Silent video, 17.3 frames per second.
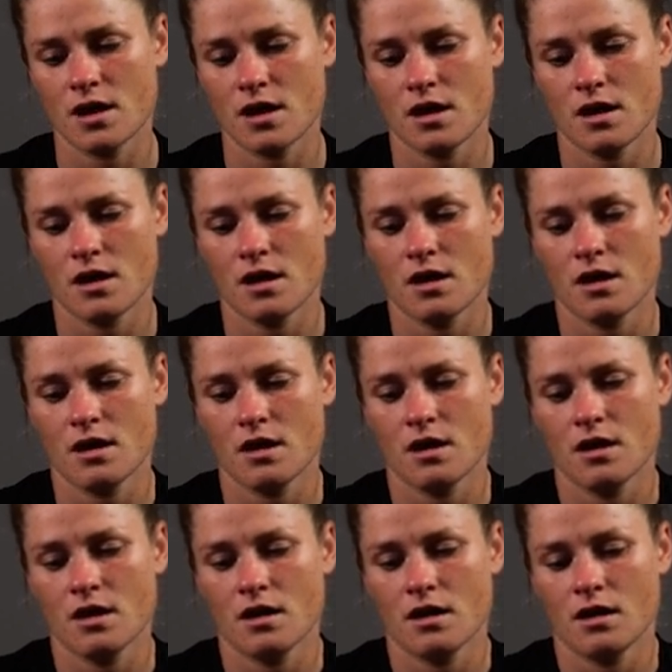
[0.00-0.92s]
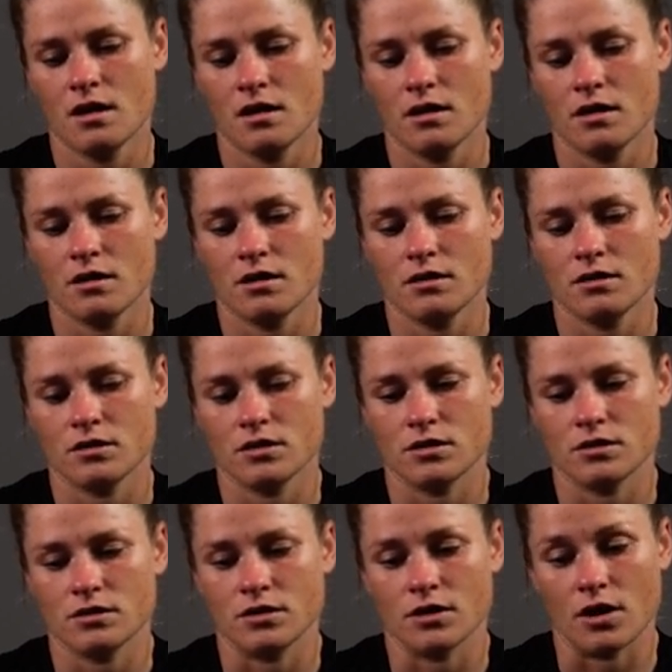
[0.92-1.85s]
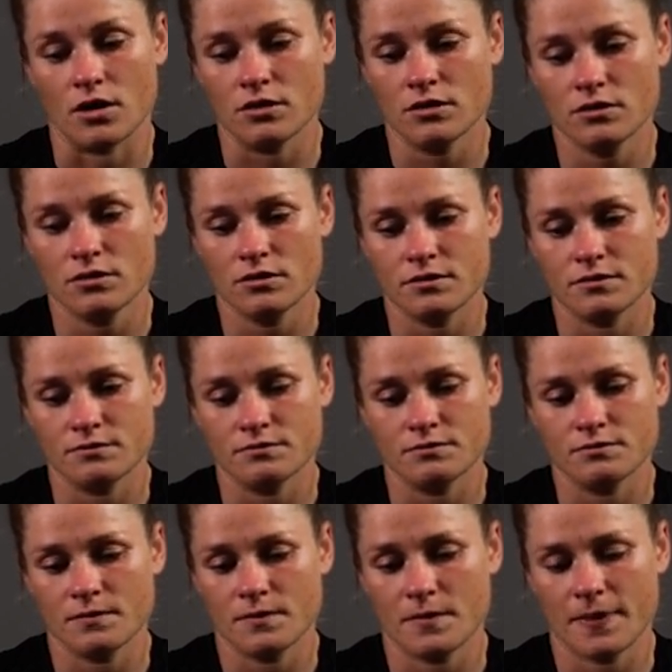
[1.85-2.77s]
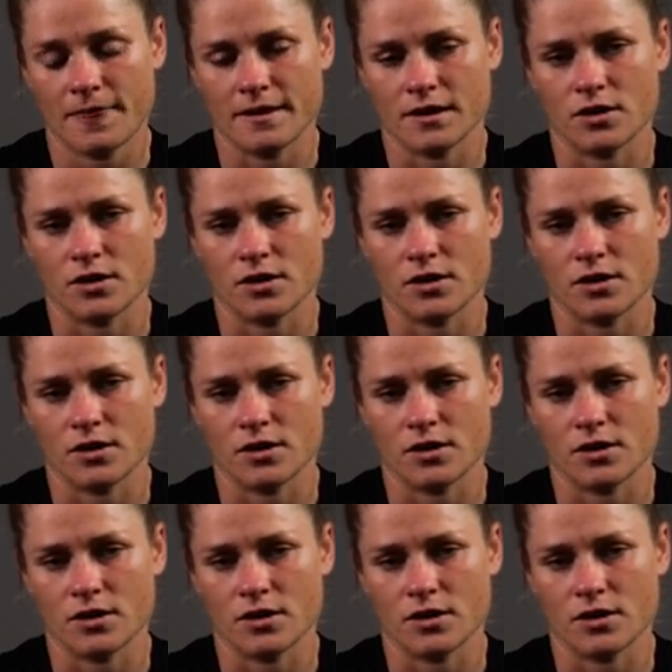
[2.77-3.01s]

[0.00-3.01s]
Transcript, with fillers: you know,